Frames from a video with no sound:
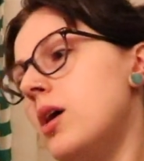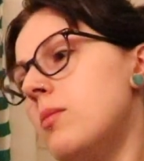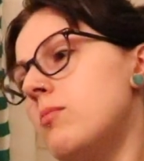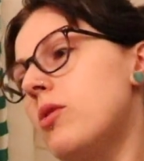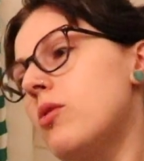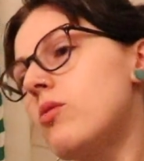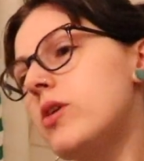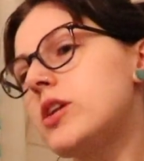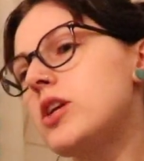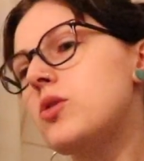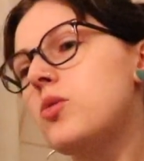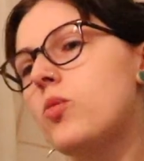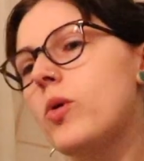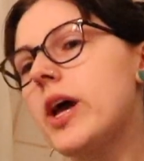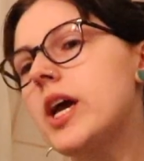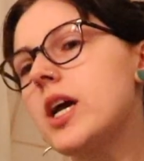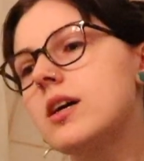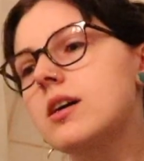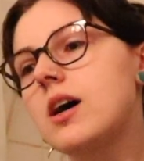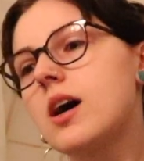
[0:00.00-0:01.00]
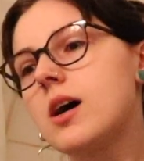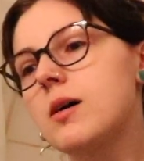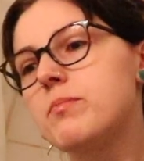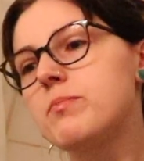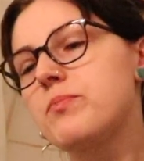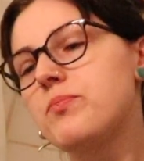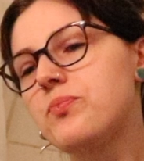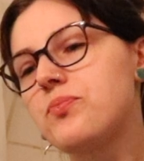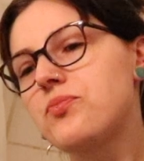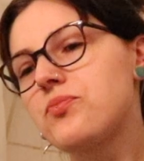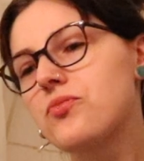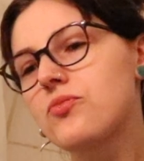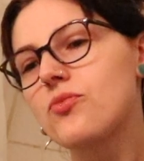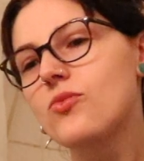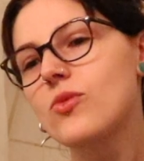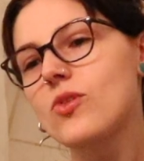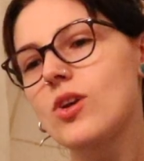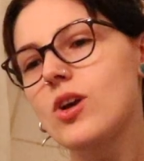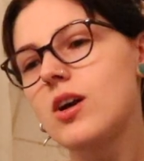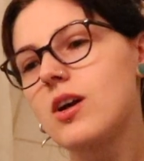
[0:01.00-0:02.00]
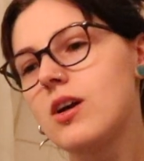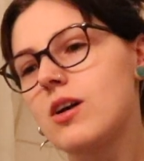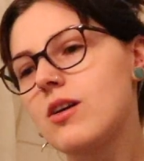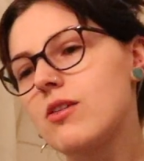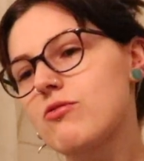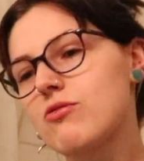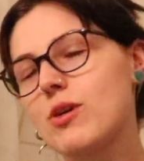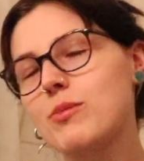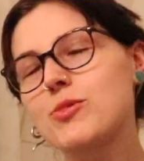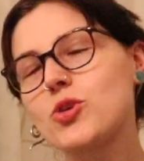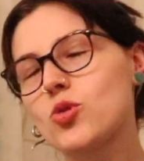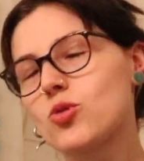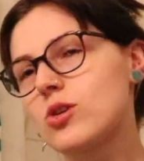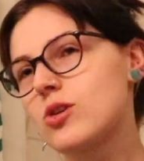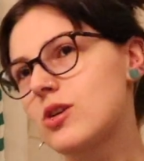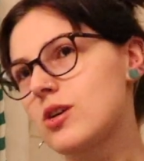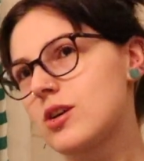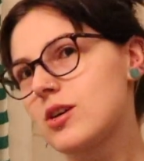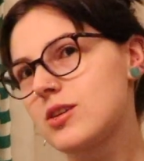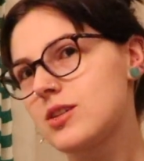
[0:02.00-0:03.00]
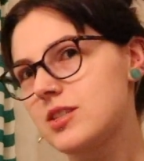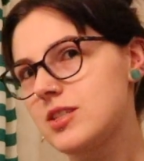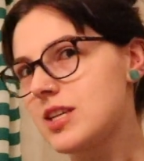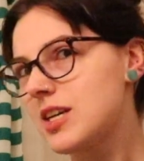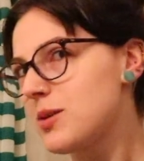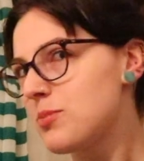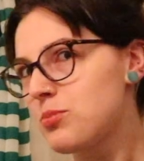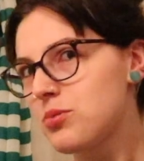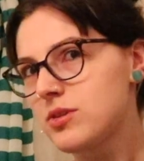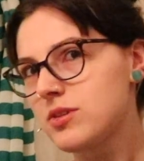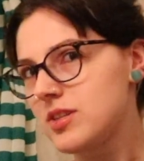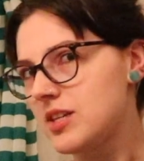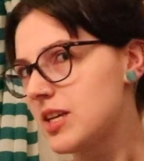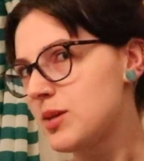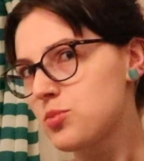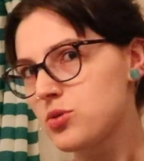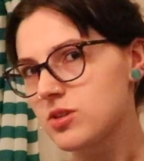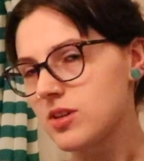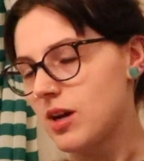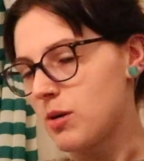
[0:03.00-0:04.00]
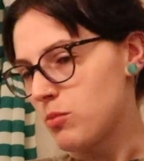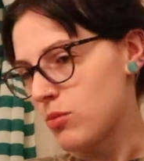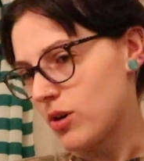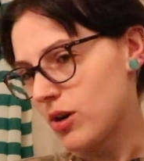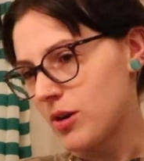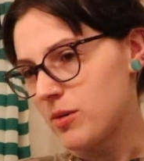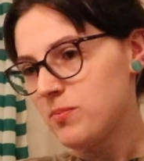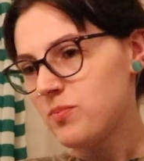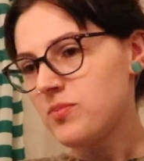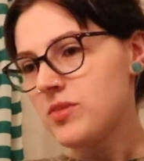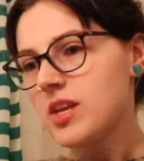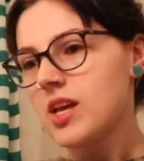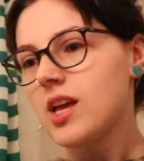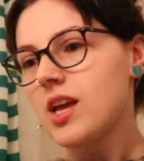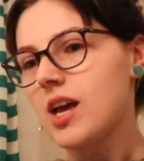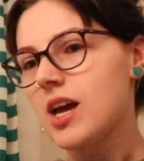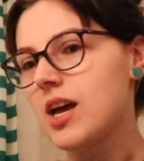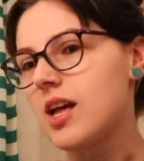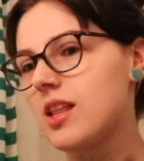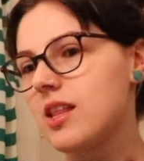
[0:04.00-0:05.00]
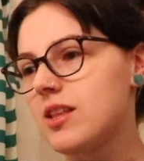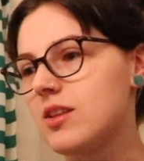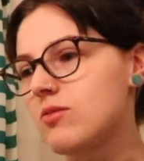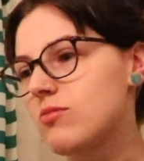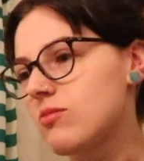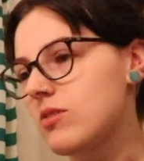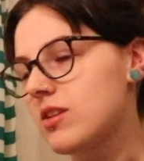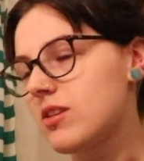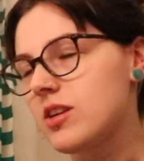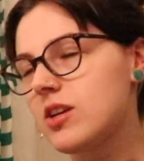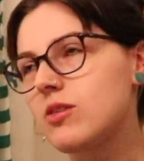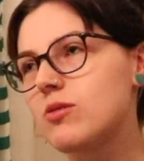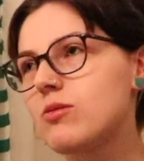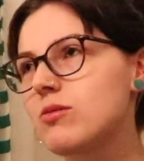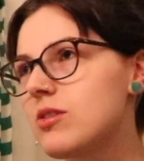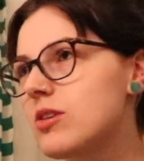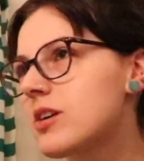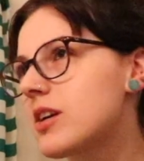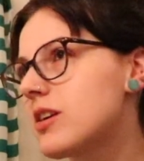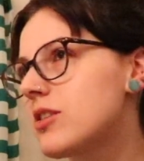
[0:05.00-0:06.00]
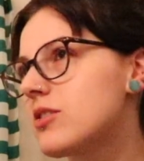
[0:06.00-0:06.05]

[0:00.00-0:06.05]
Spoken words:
But when you wake up from your deep, deep slumber and you look at